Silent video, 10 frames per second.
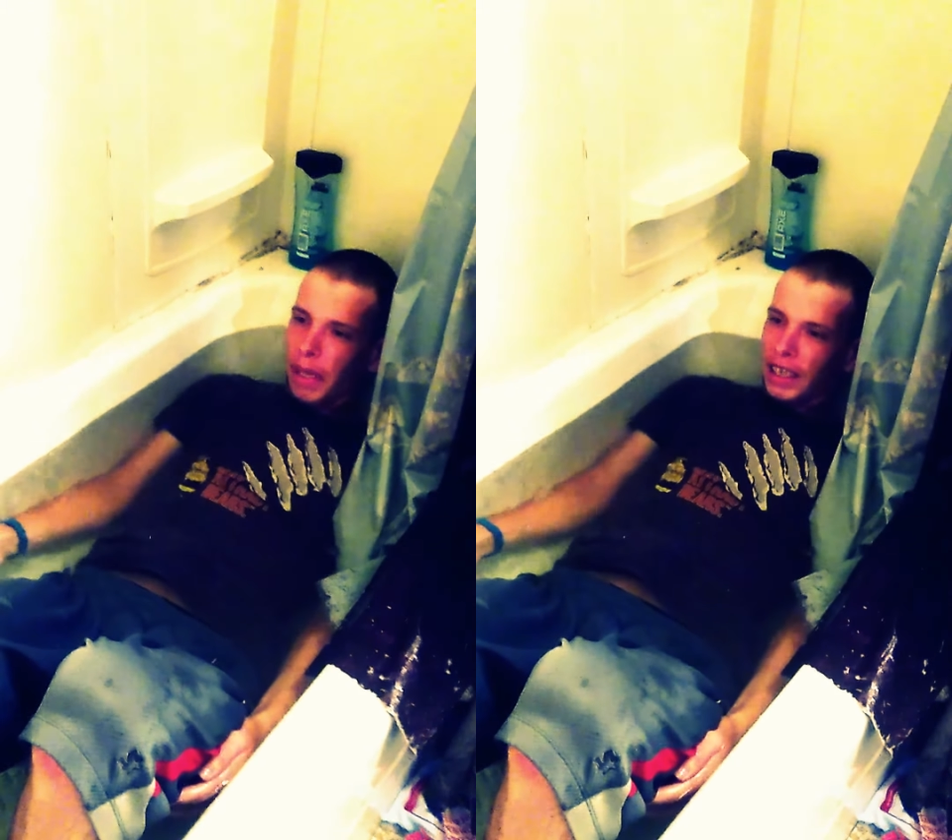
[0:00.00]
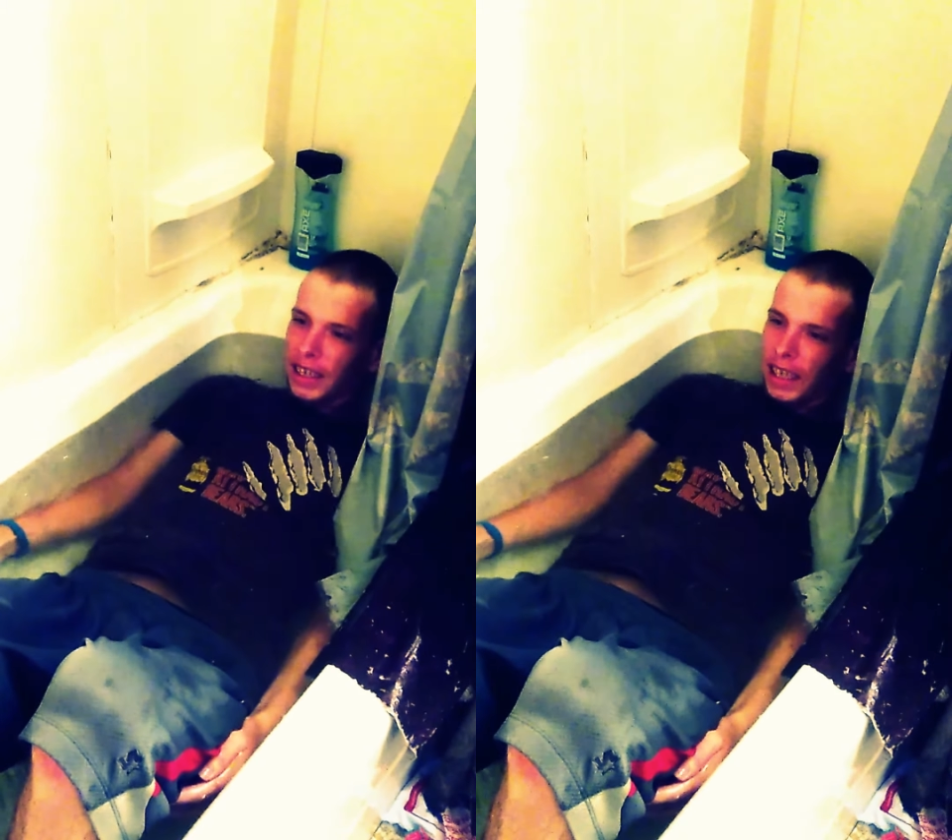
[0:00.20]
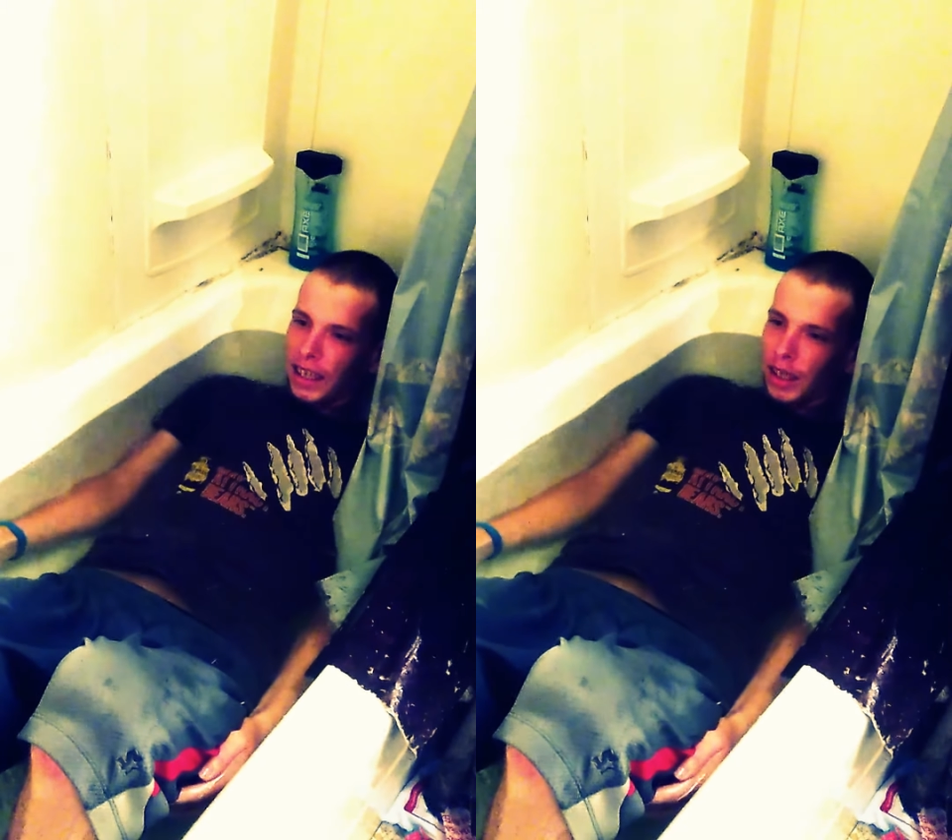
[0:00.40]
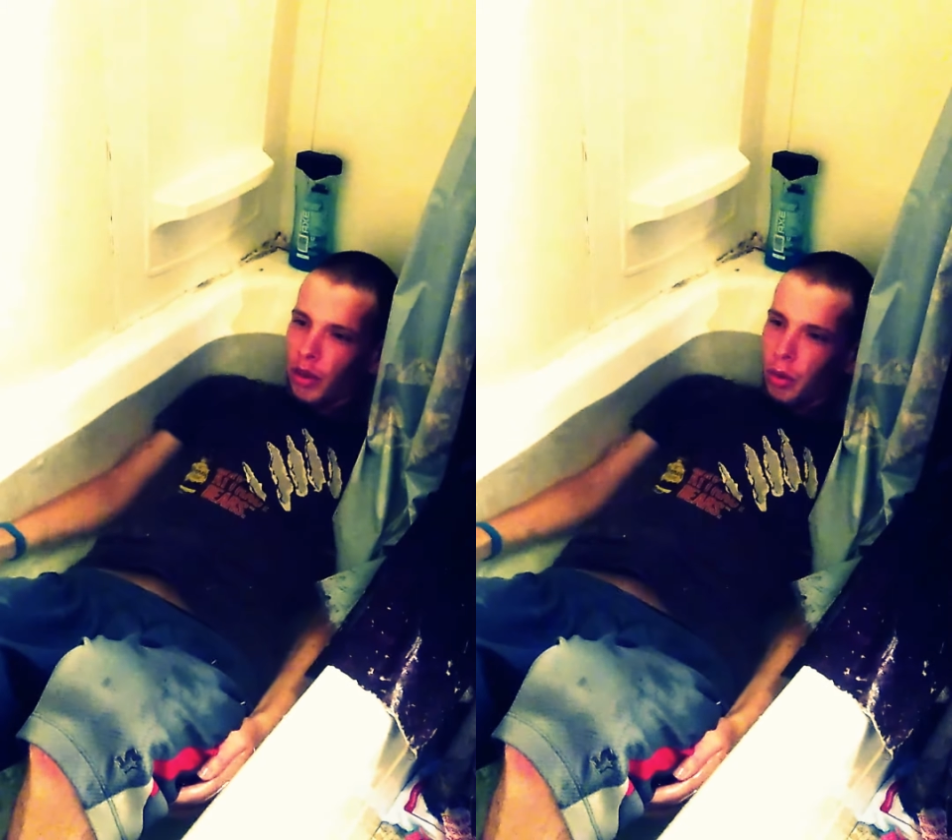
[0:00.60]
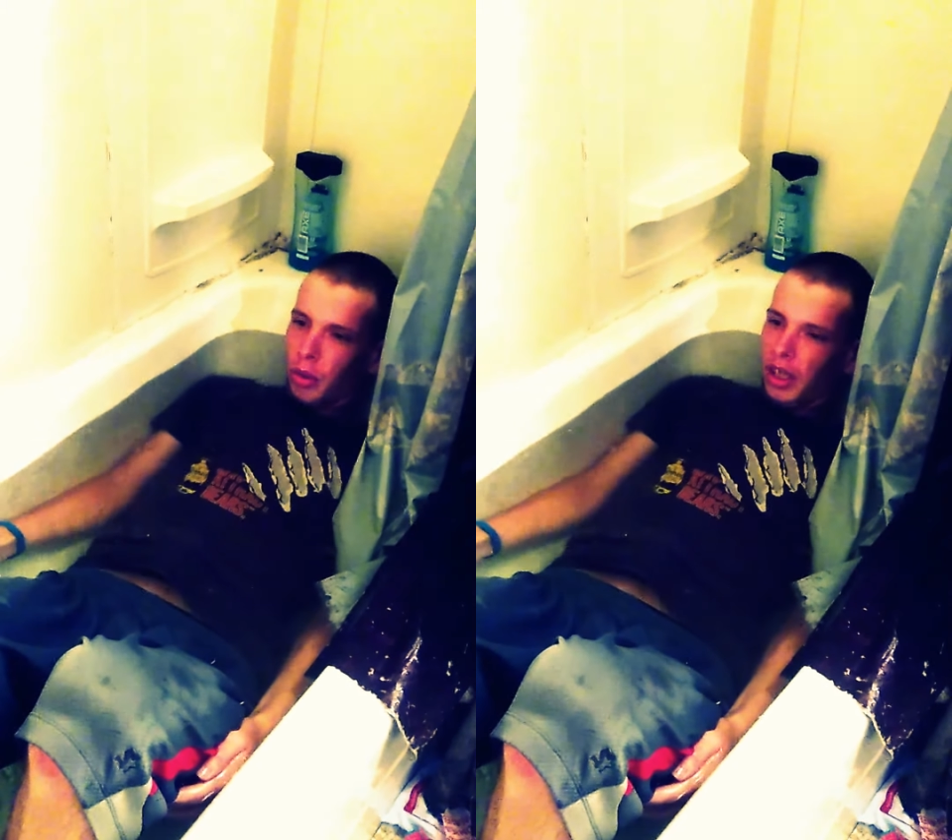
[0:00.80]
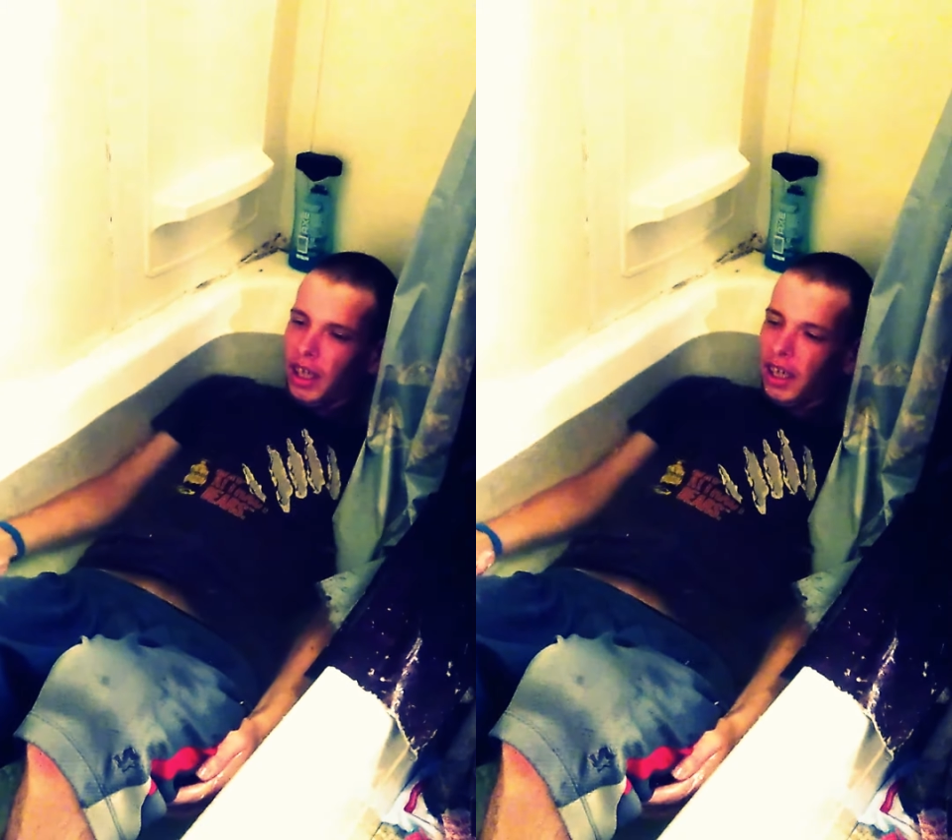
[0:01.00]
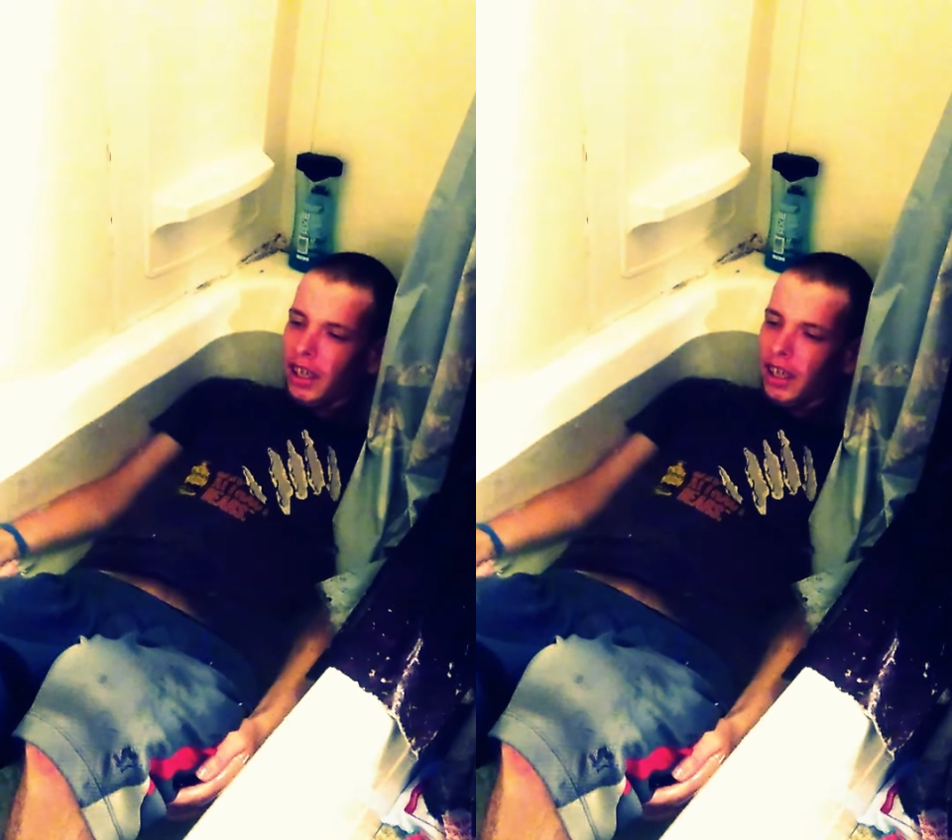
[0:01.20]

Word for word: bath's getting cold.